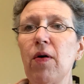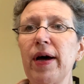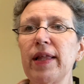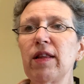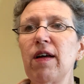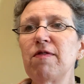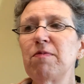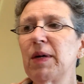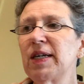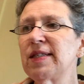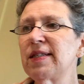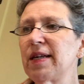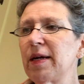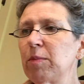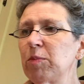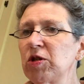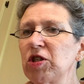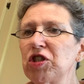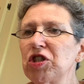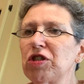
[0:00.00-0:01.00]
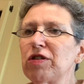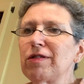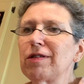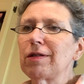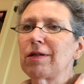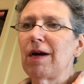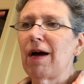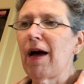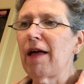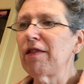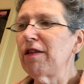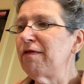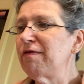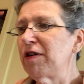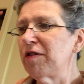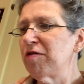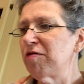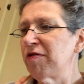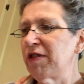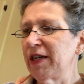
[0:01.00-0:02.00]
I love my samplers, I love
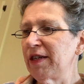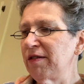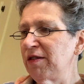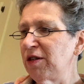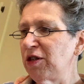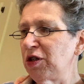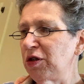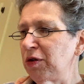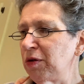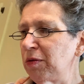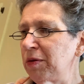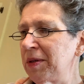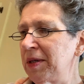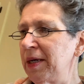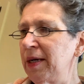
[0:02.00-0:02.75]
other things too.